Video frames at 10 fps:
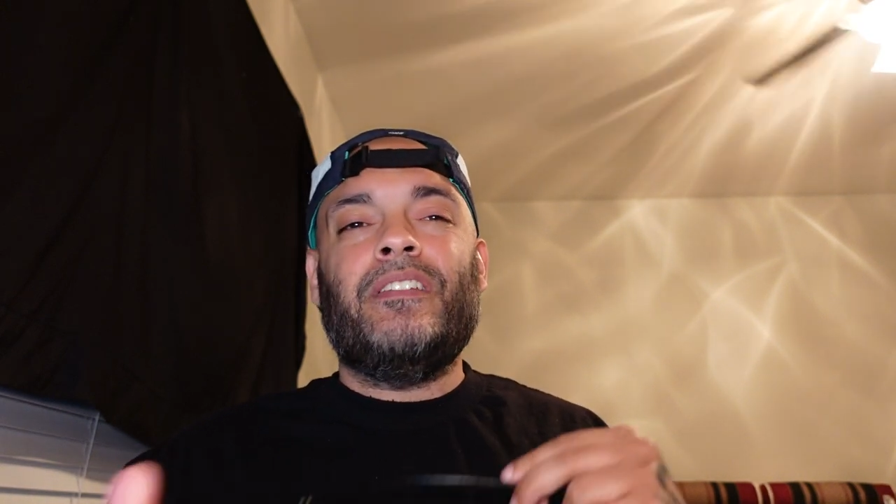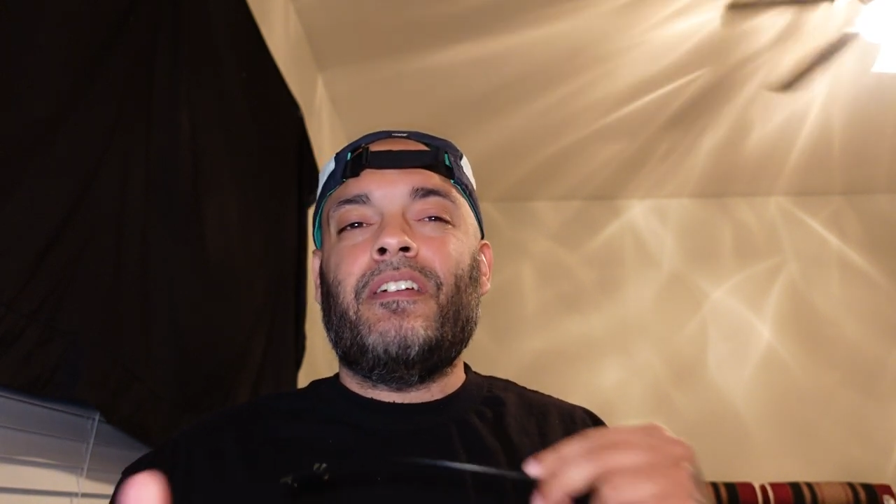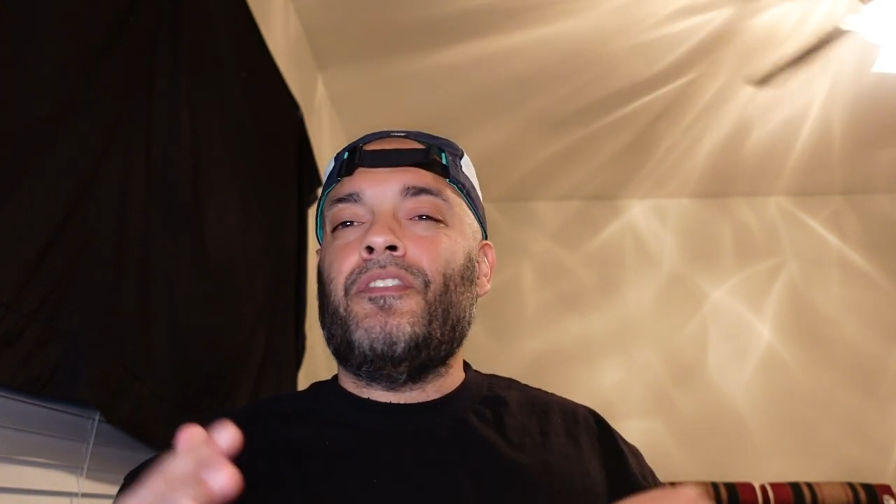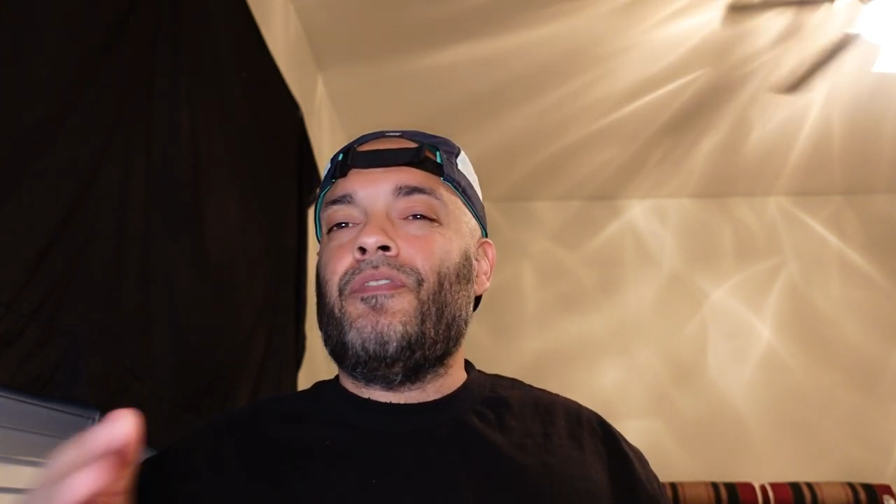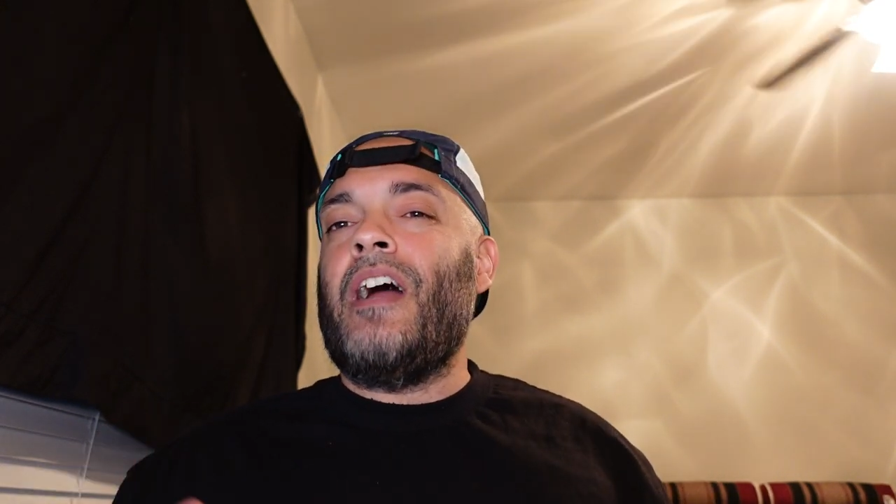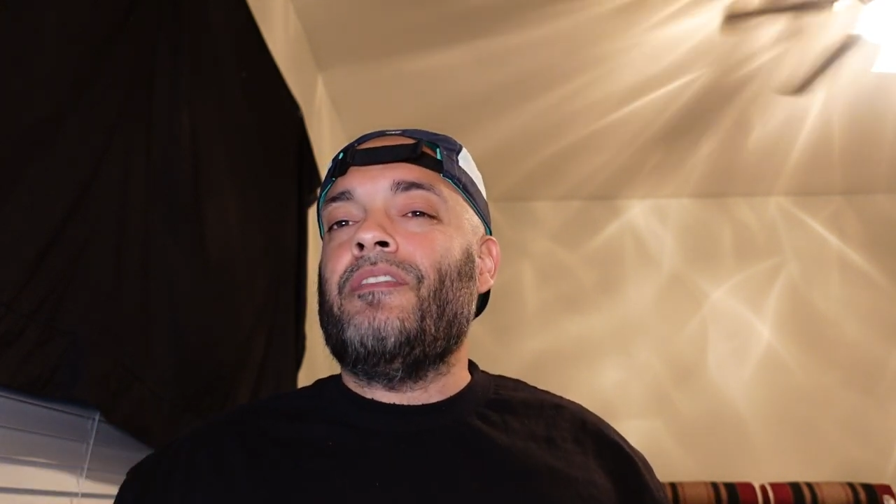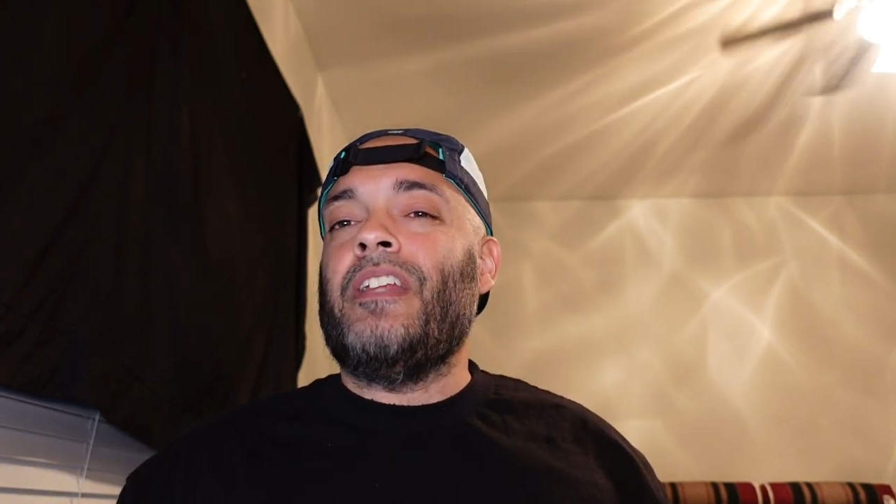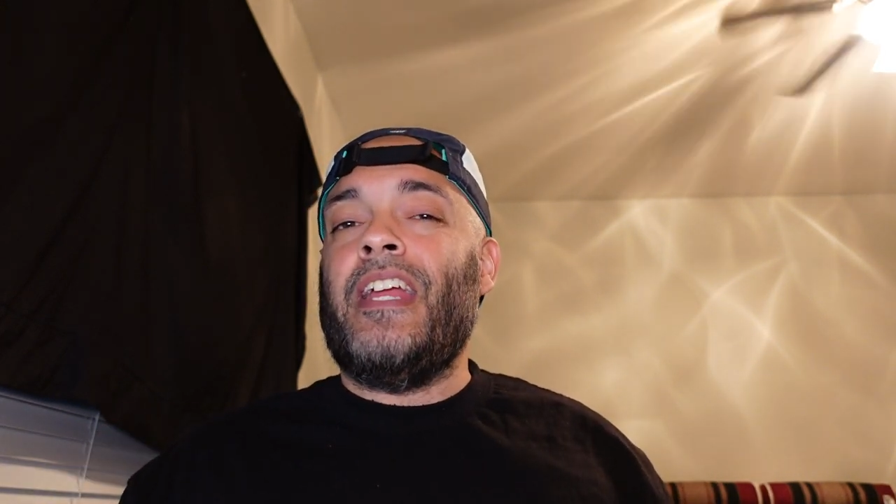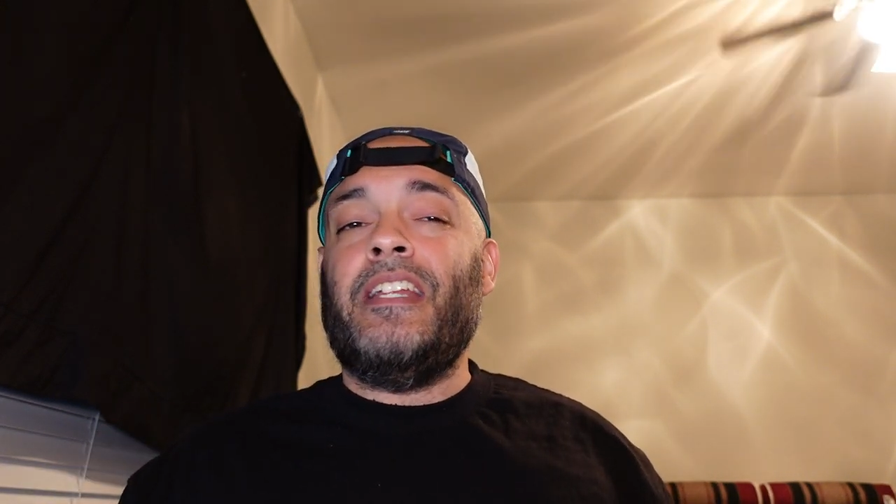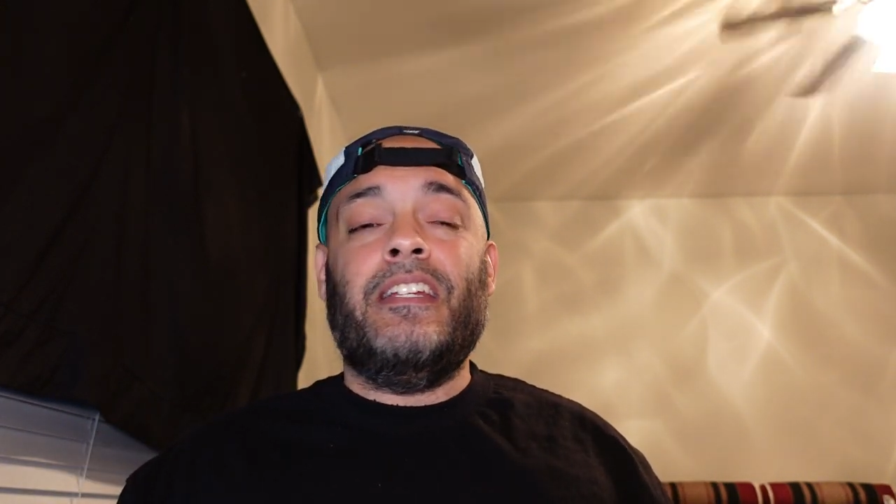75 and
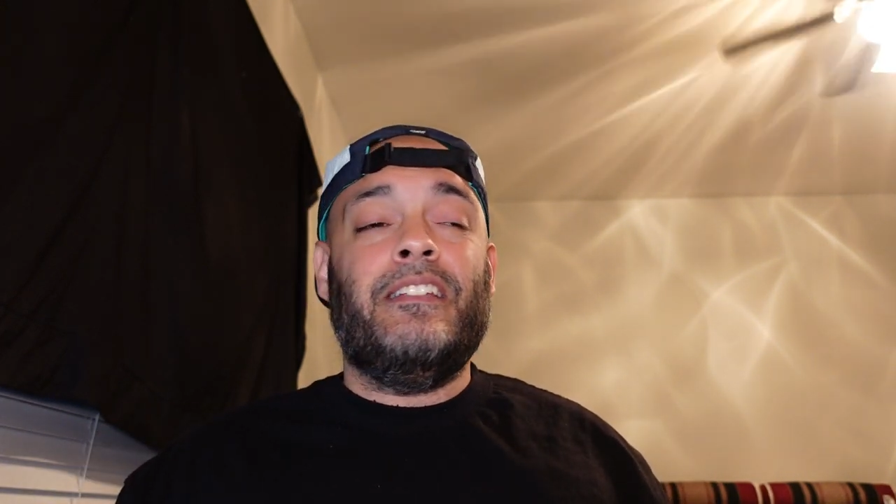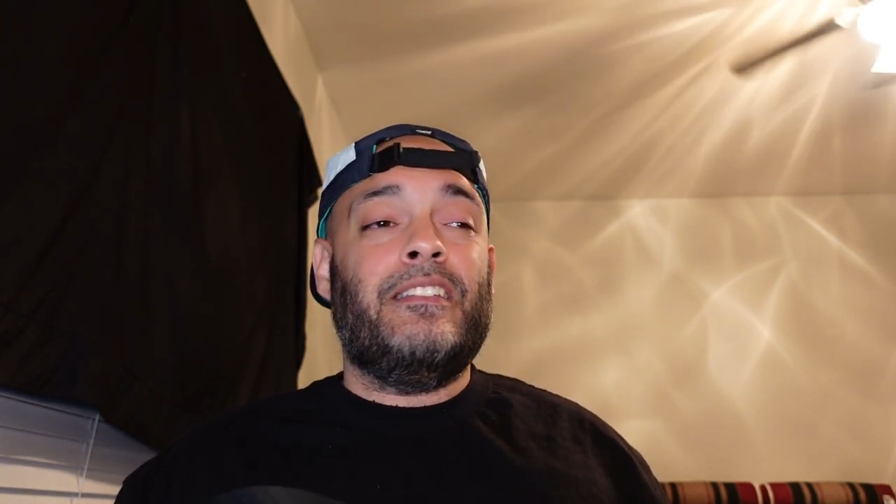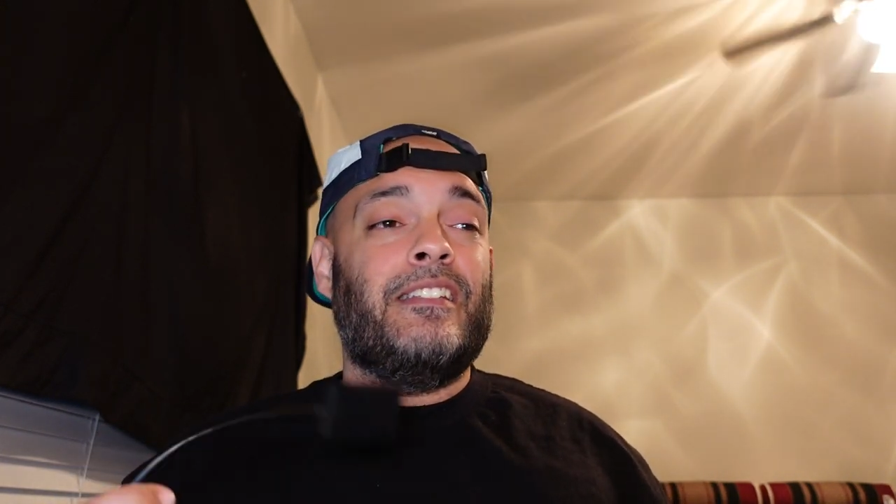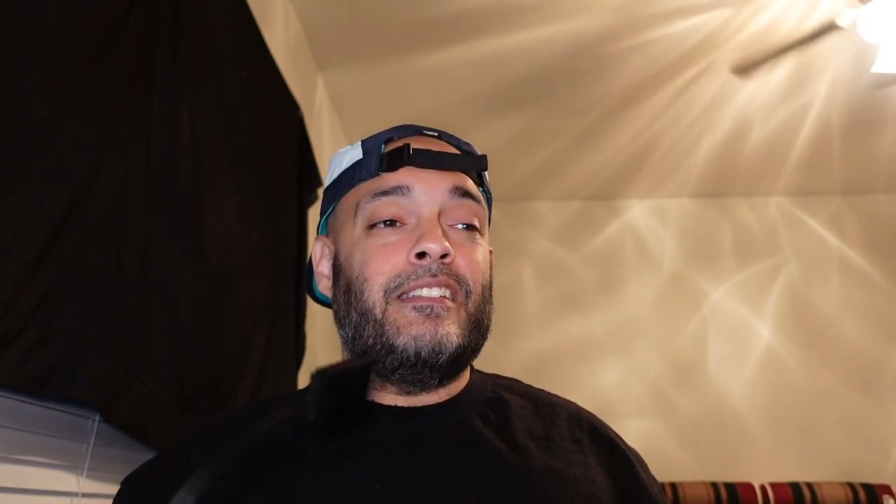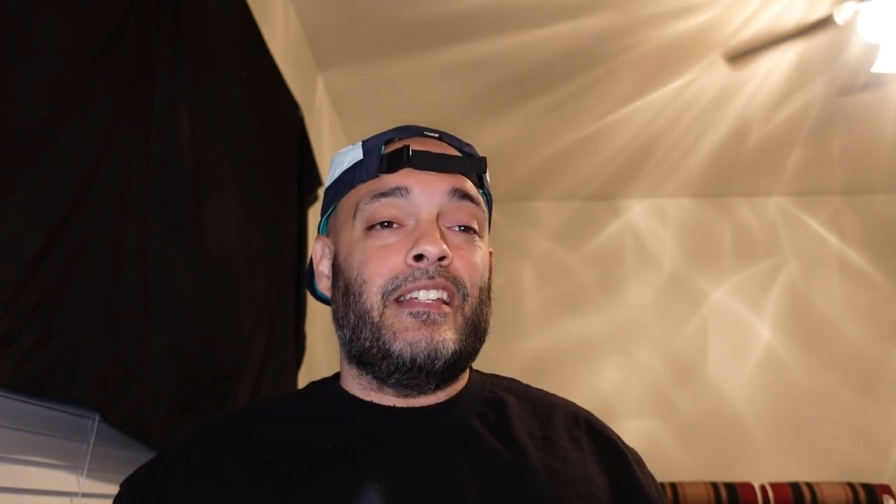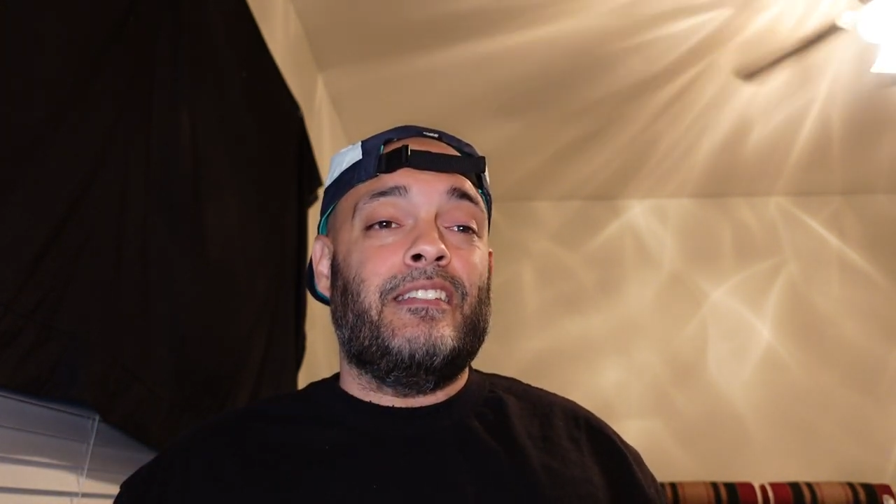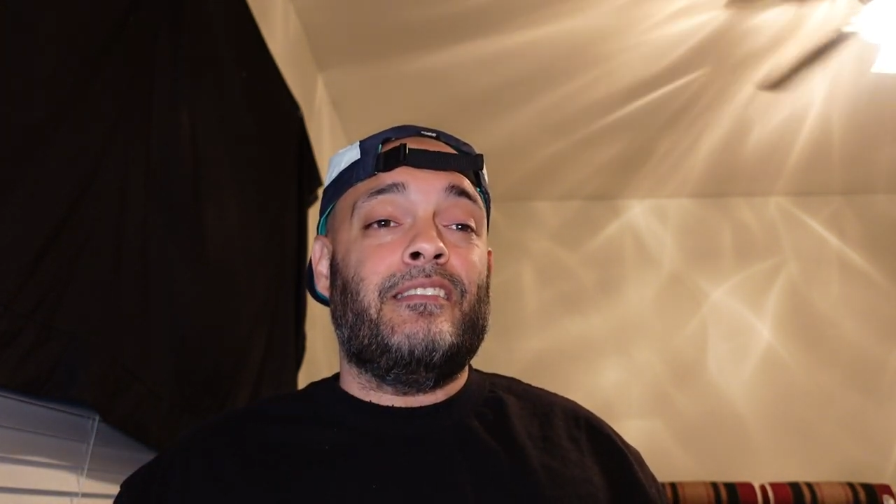80 is, is,